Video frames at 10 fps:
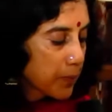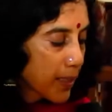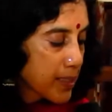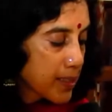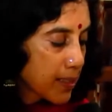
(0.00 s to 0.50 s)
with
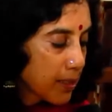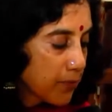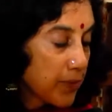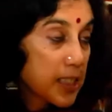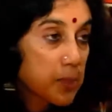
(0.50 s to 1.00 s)

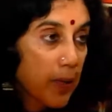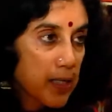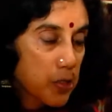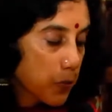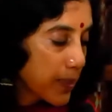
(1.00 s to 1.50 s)
myself these
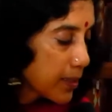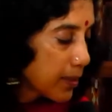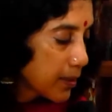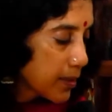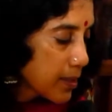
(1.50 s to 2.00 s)
past 20
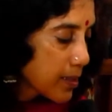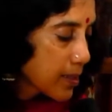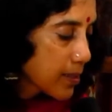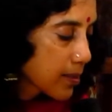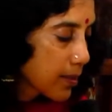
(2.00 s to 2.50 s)
years,
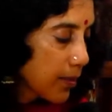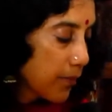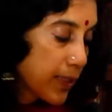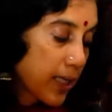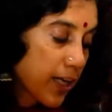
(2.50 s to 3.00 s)

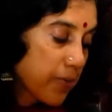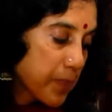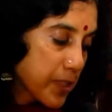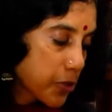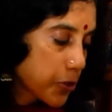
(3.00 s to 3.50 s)
whether I have
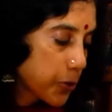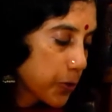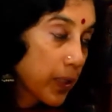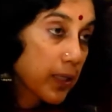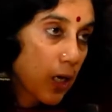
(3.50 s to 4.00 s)
missed
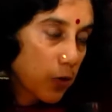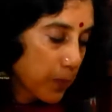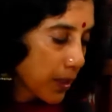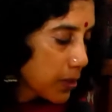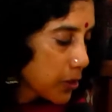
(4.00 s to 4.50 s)
you and how
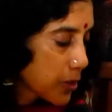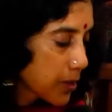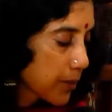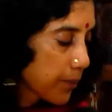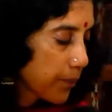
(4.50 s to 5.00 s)

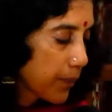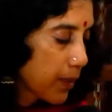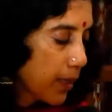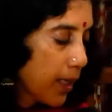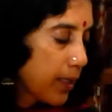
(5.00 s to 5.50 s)
much,
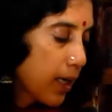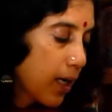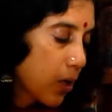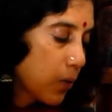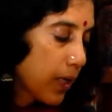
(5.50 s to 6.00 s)
and
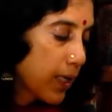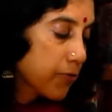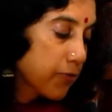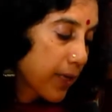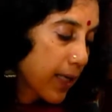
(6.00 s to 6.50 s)
how I
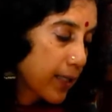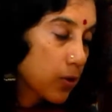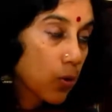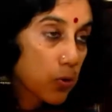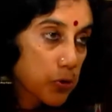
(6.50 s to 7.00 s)
have
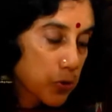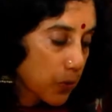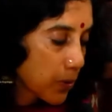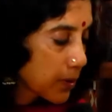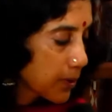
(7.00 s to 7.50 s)
fared all
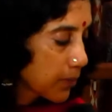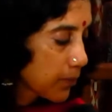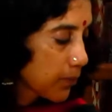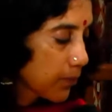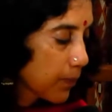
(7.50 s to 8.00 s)
told.
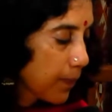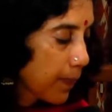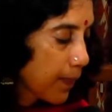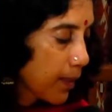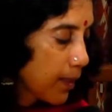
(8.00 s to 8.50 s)

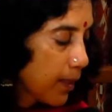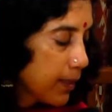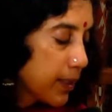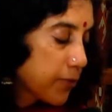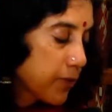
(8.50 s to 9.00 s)

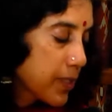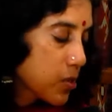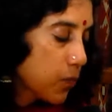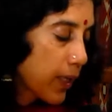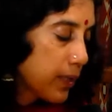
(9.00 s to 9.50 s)
That
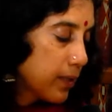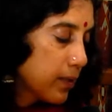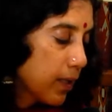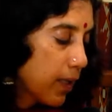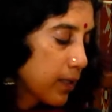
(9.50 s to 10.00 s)
first one year
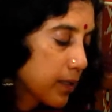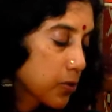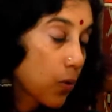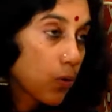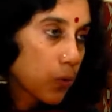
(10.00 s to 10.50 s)
I
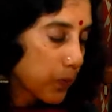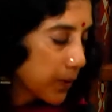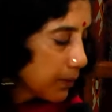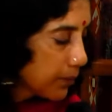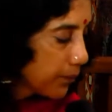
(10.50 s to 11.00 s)
hurt all
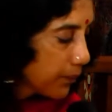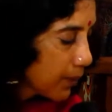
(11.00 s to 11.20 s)
over,